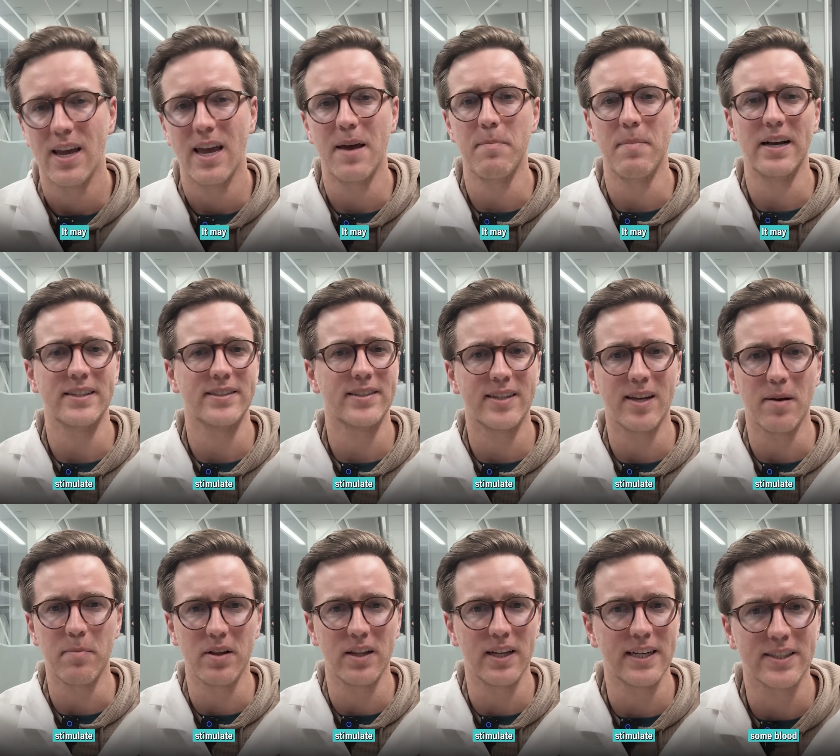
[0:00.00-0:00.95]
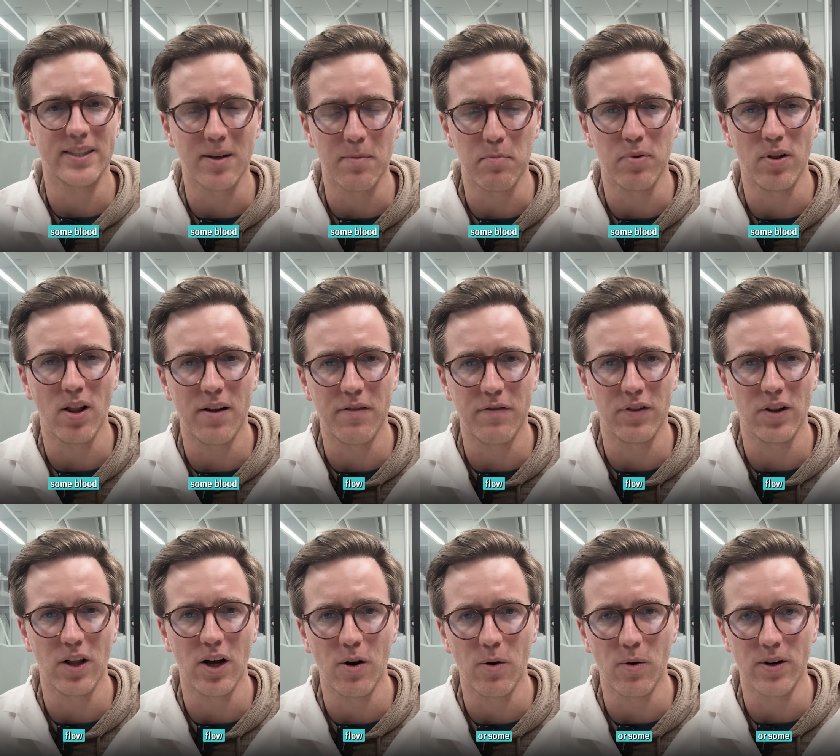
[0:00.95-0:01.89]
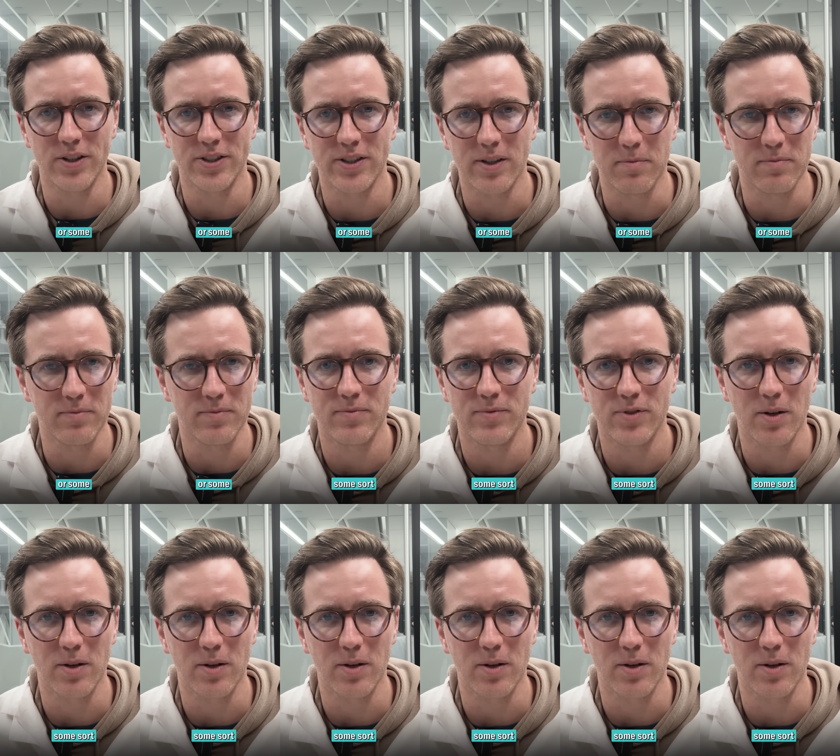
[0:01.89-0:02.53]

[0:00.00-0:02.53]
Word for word: It may stimulate some blood flow or some,